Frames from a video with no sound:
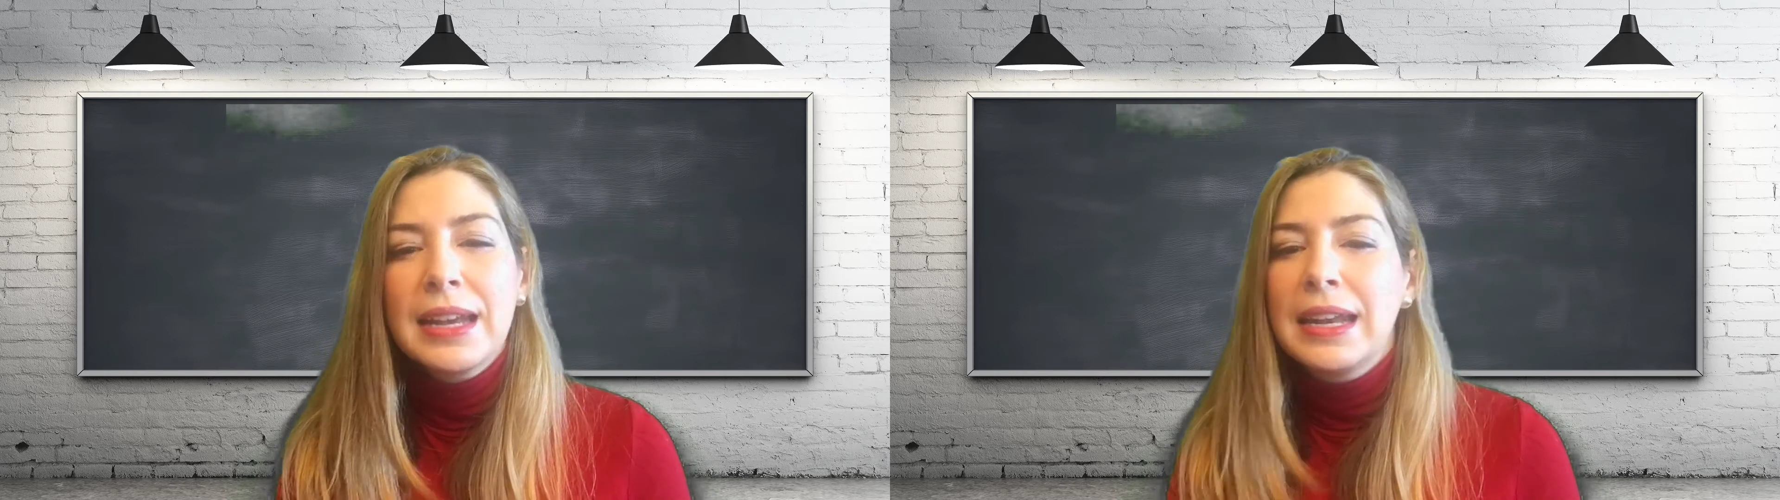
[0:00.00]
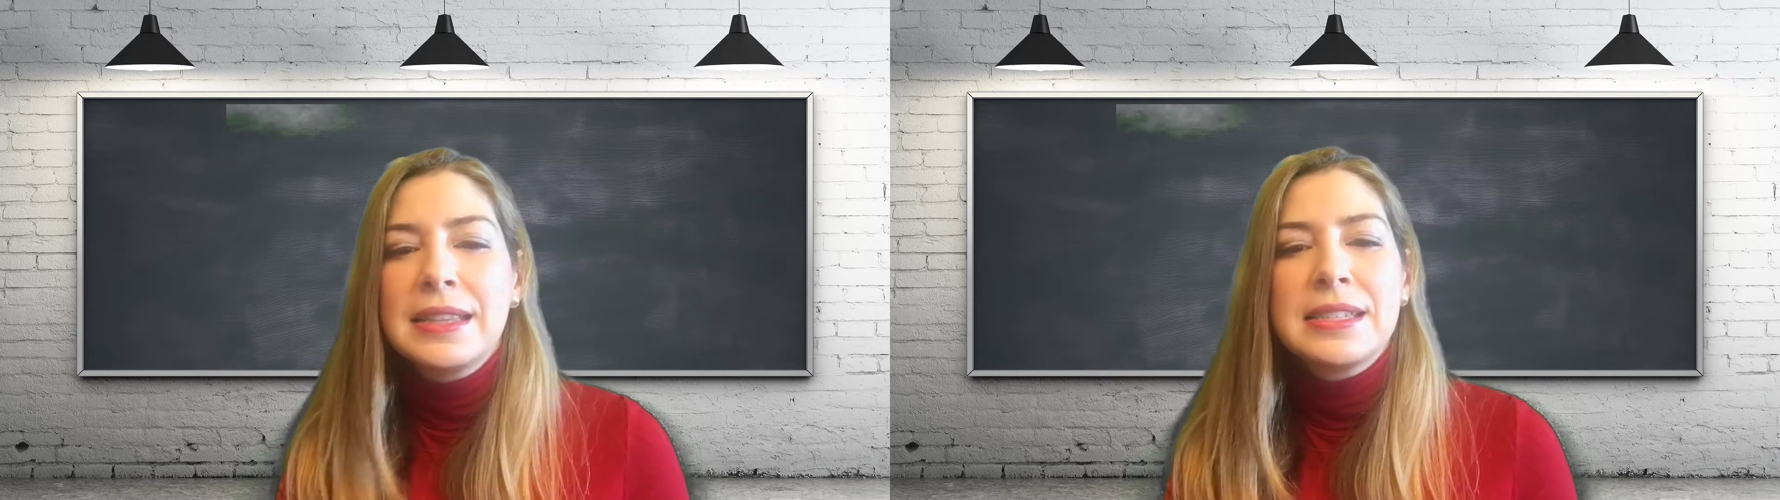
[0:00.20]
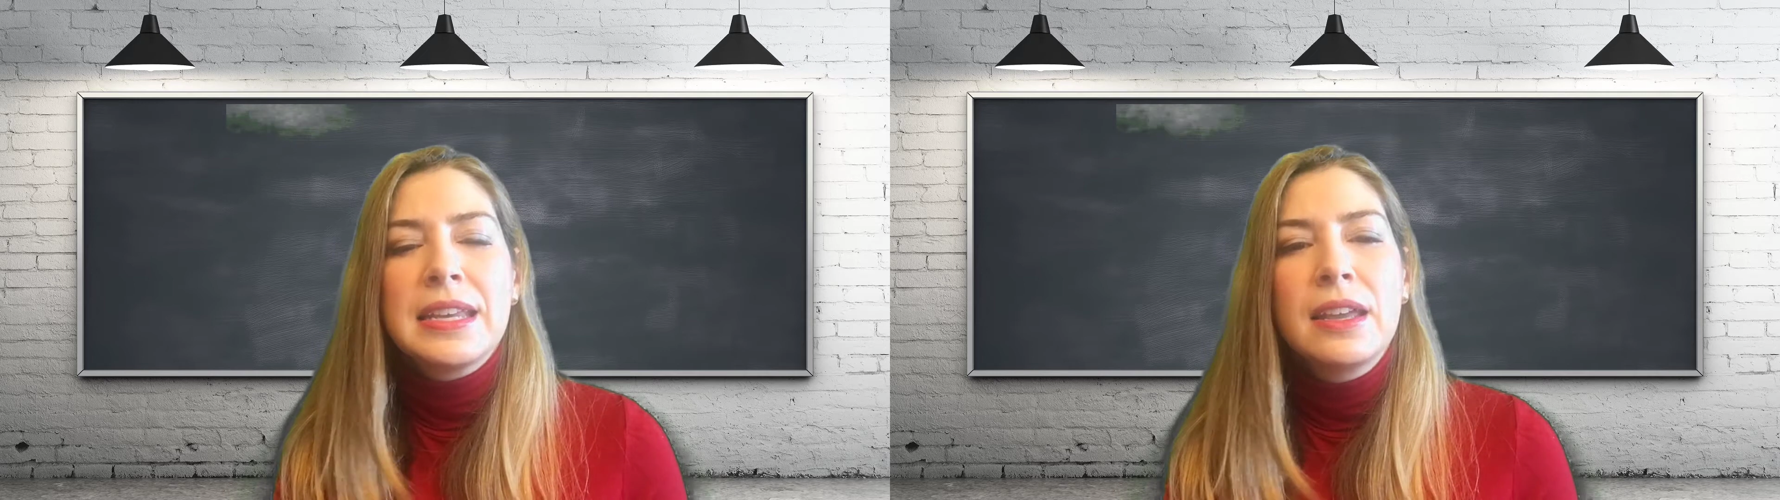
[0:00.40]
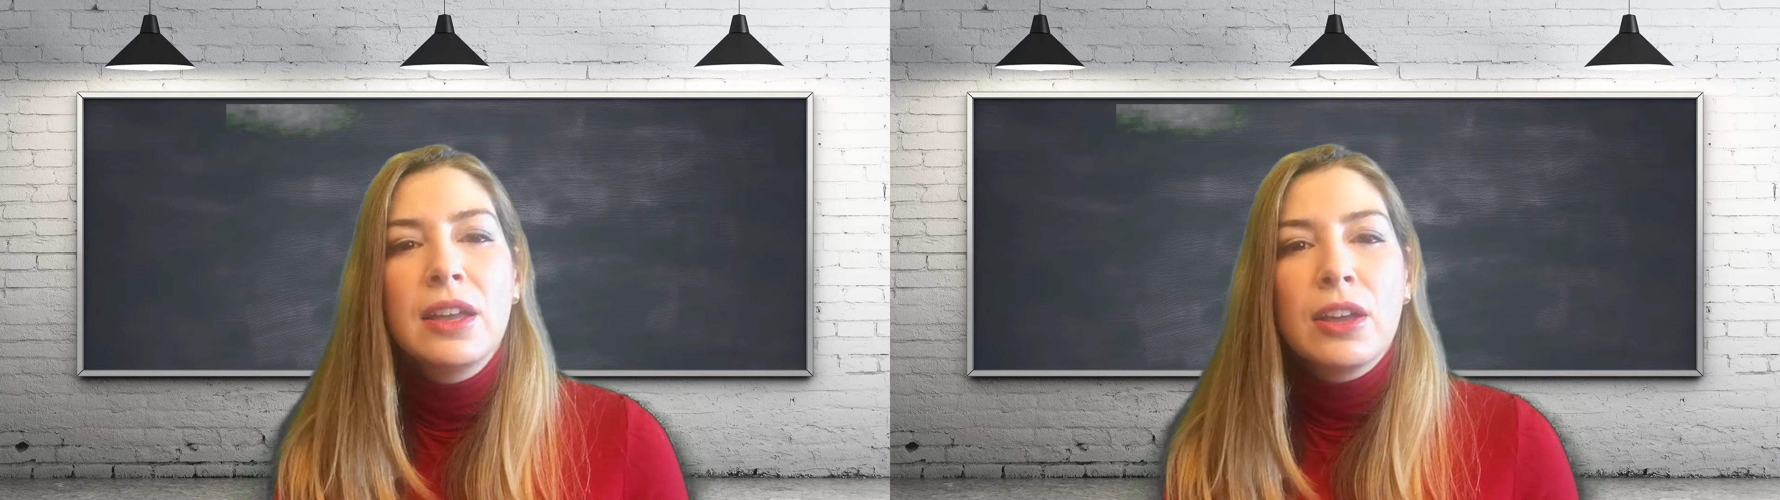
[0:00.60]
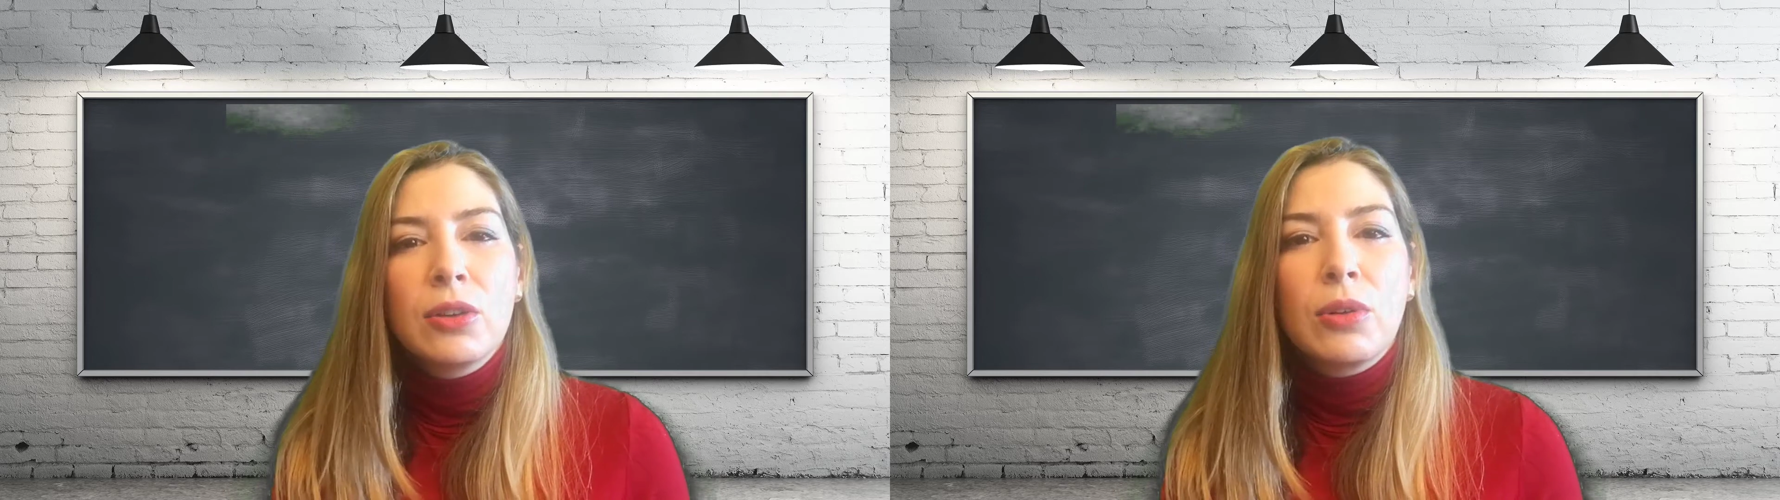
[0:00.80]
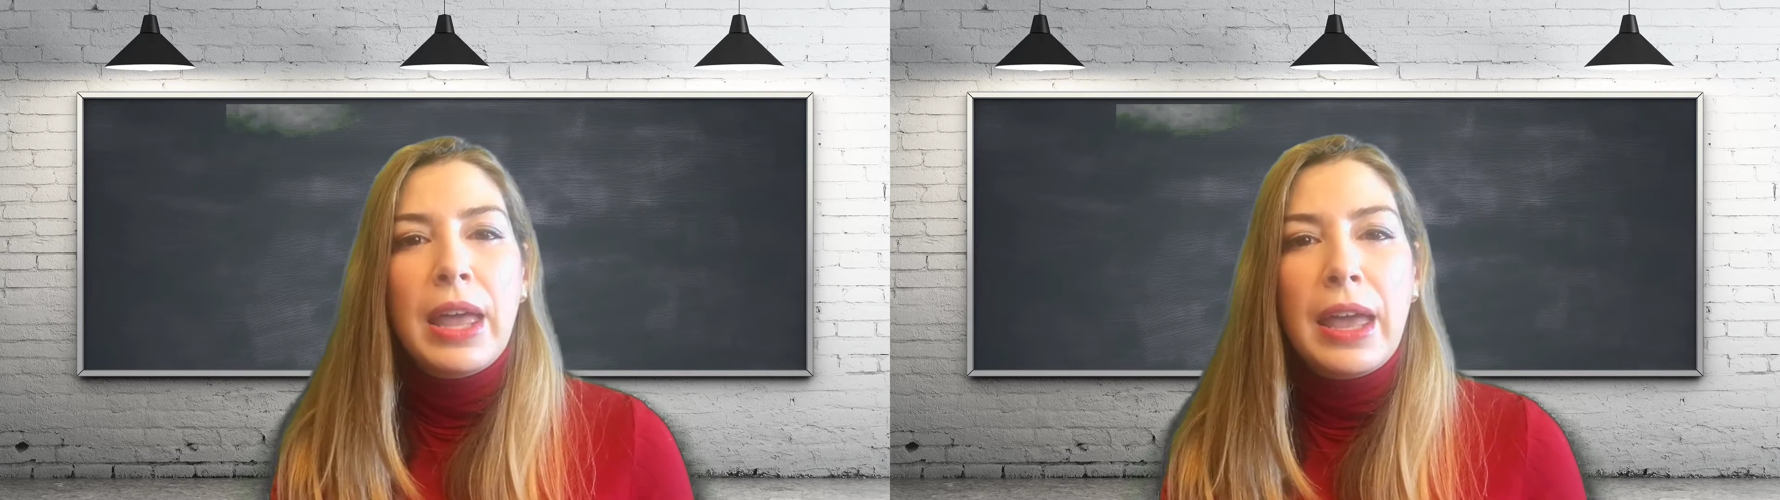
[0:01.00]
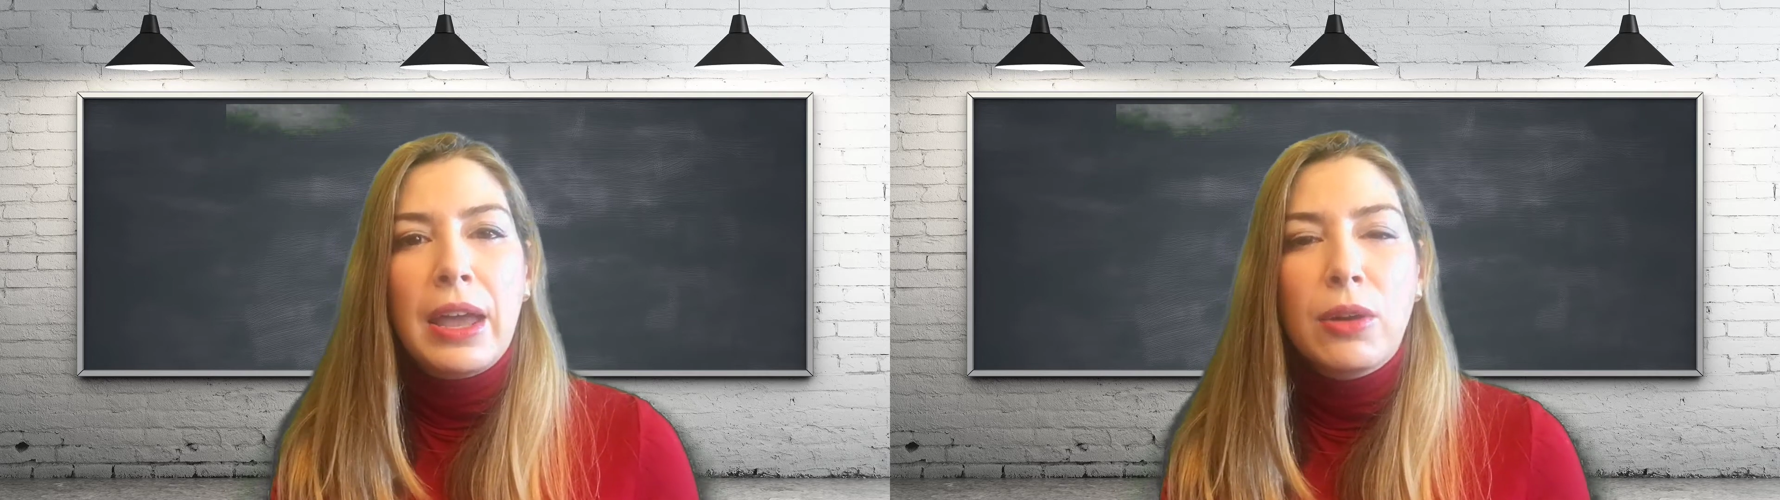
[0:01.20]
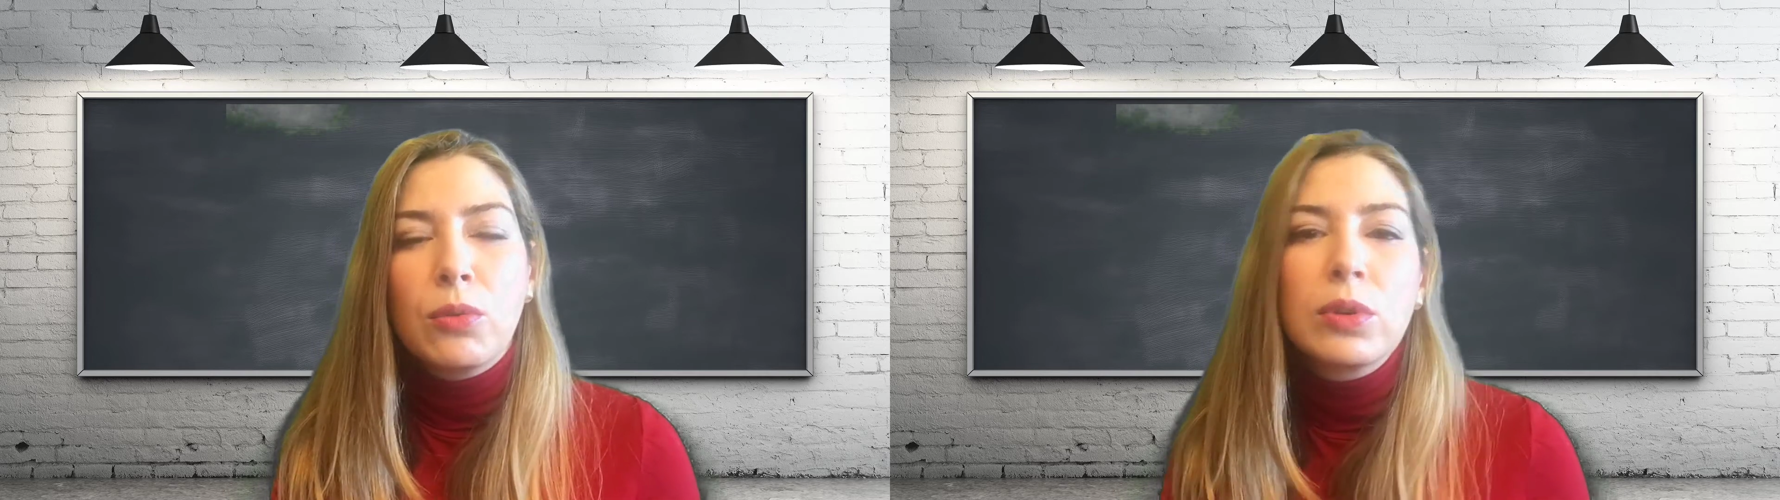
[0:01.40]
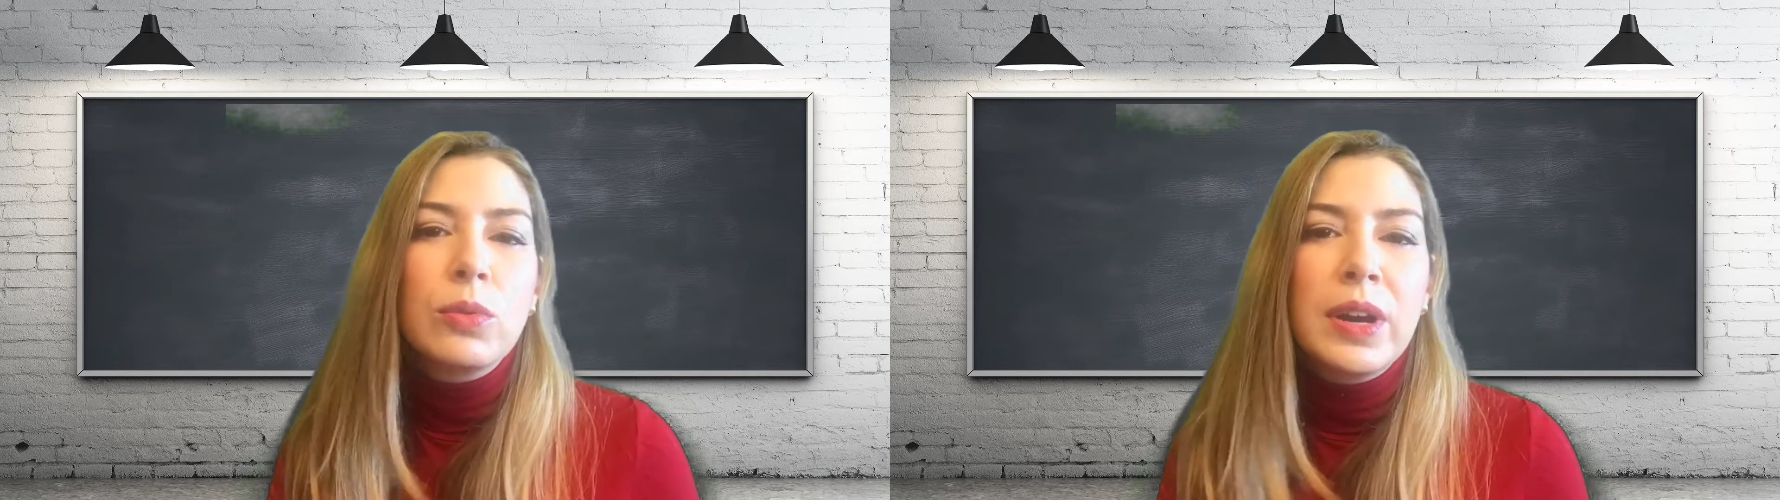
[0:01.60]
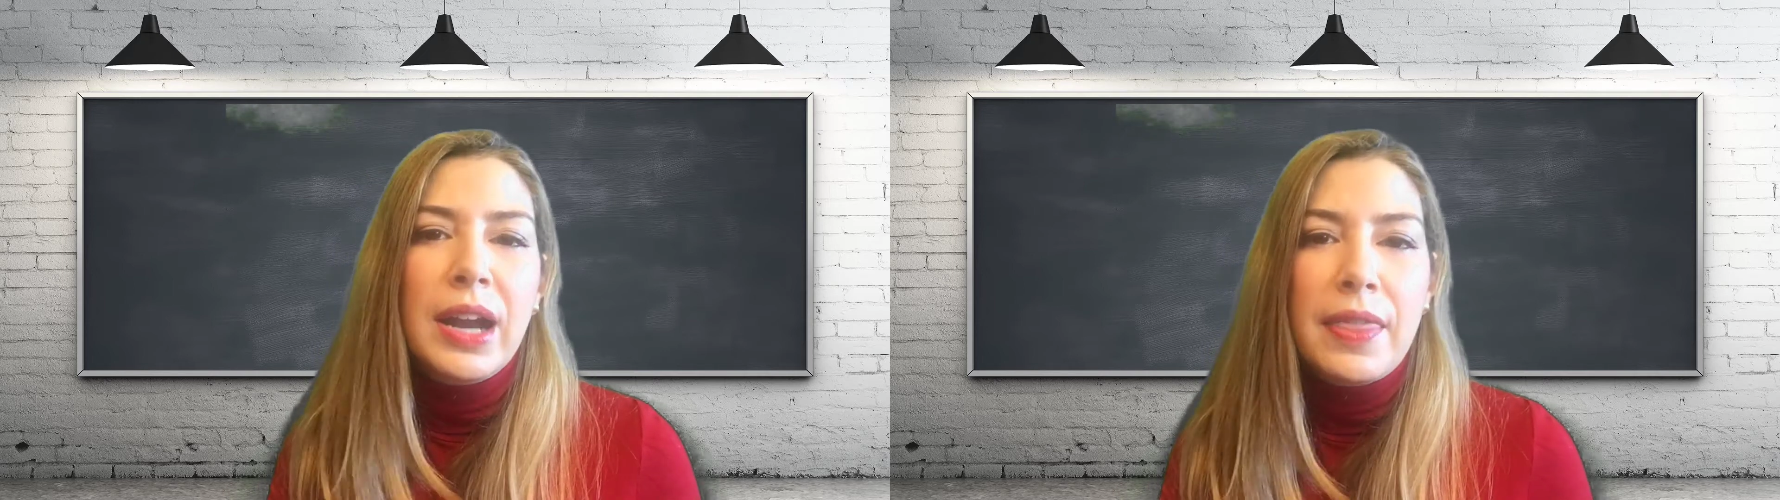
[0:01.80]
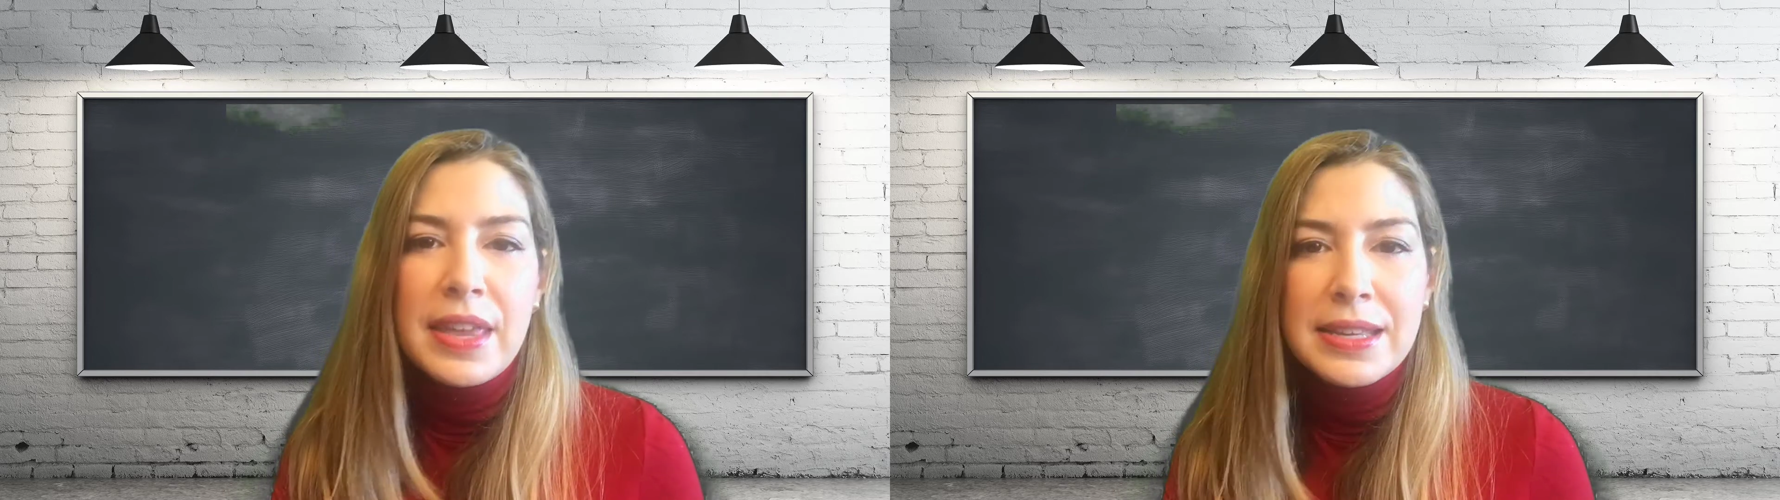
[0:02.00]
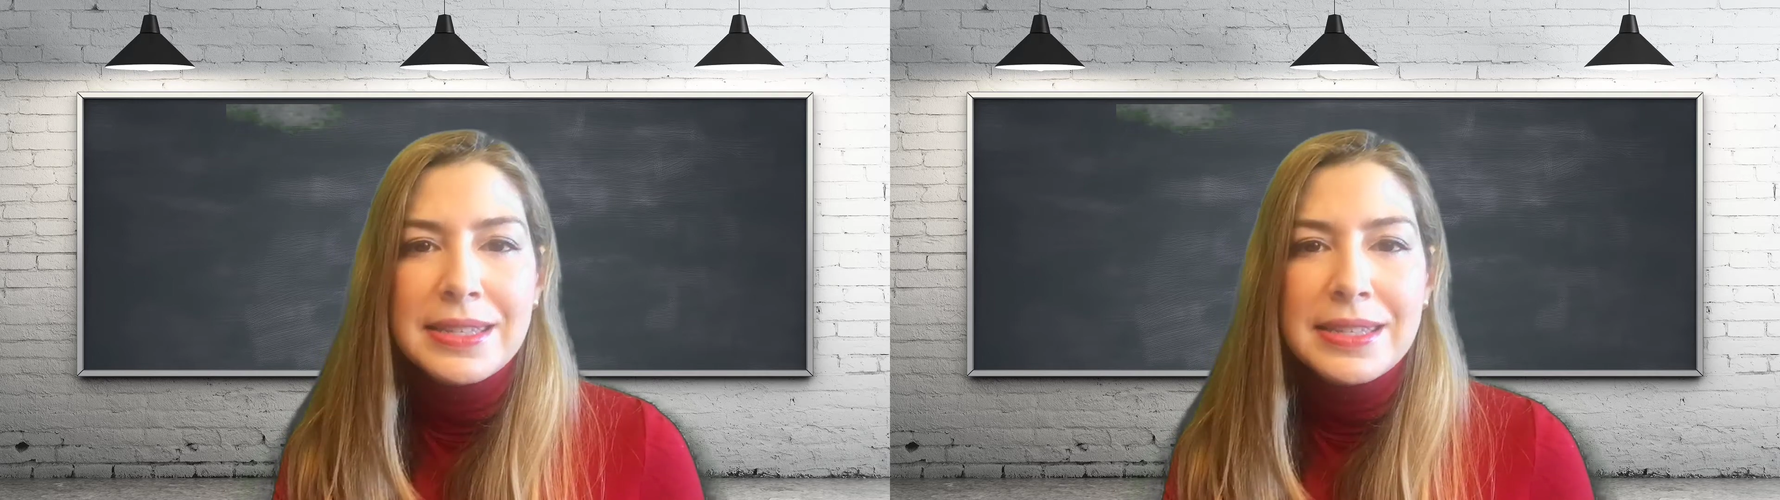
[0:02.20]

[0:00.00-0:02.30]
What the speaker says: Let's see what were the